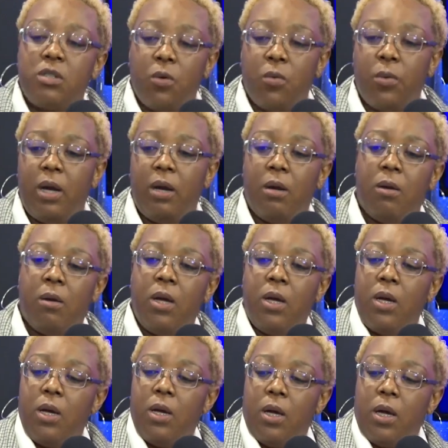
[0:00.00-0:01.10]
to where
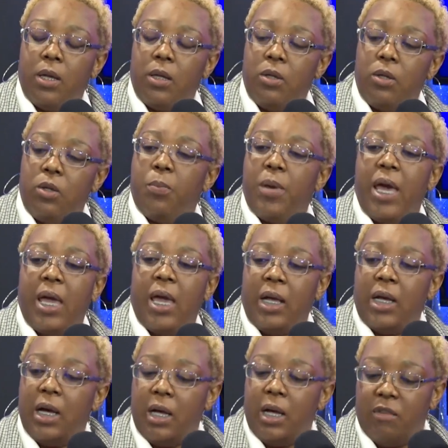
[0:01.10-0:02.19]
you pay
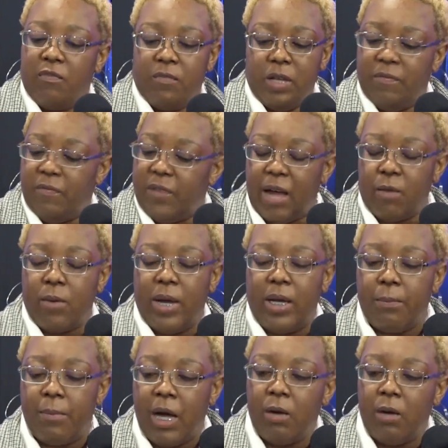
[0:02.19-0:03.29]
a, a flat rate
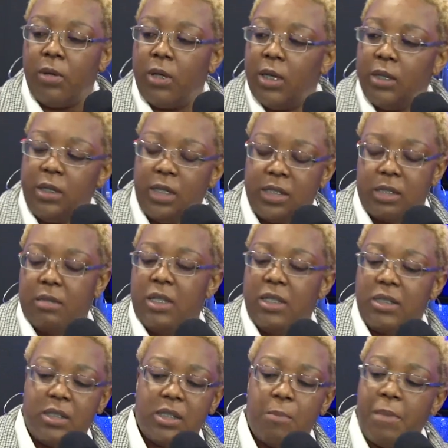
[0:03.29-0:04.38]
amount this this
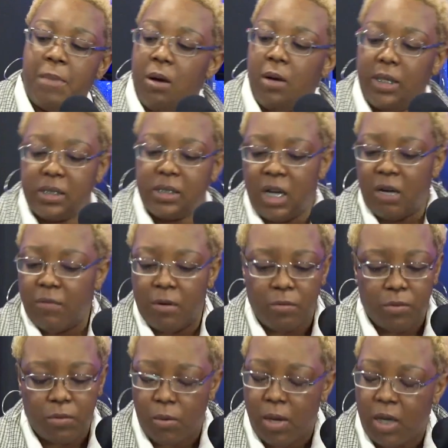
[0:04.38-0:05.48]
is amount is covered
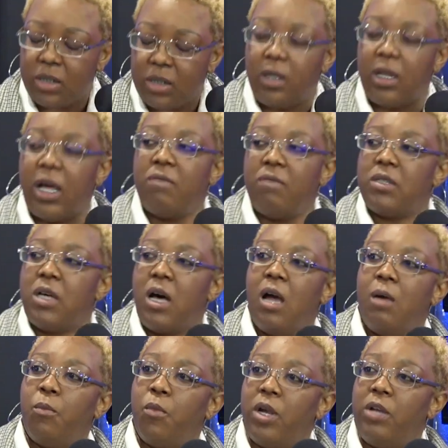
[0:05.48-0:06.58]
throughout your lifetime.
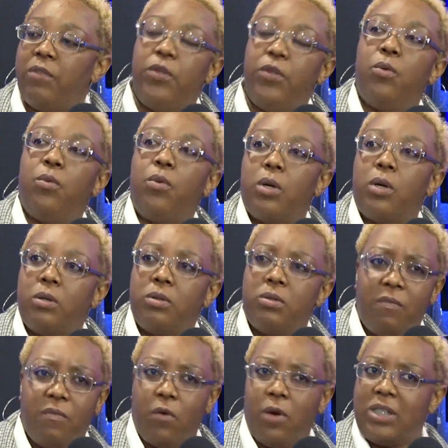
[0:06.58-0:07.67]
Where if you are,
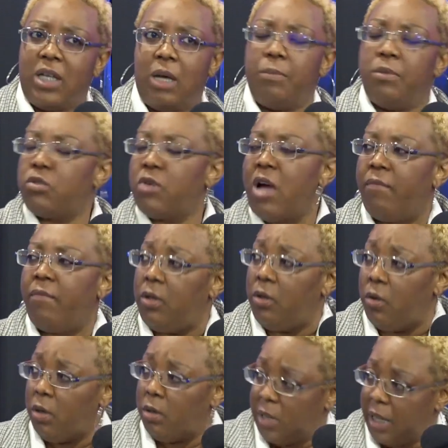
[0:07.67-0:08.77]
for example, traveling,
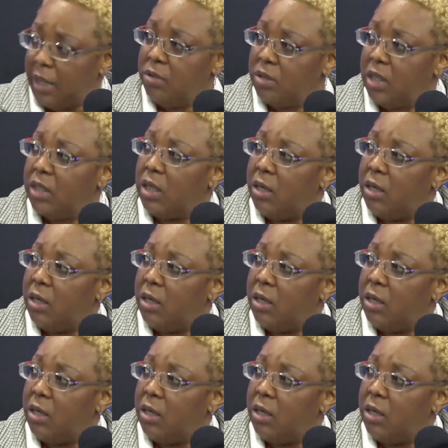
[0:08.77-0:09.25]
or like you said, your